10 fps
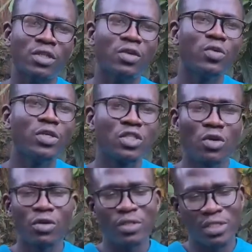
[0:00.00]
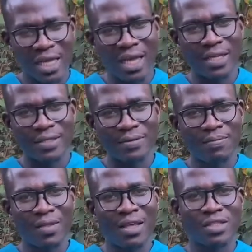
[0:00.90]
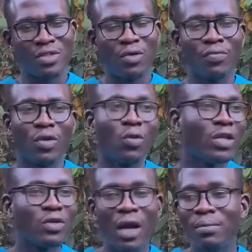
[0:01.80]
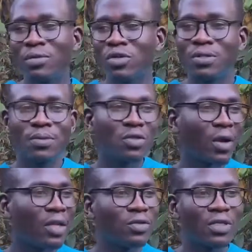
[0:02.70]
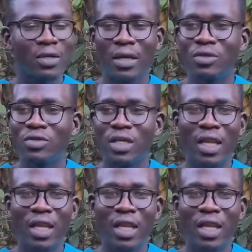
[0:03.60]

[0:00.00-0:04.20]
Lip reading: restore your sight. So when you come to the hospital and you tell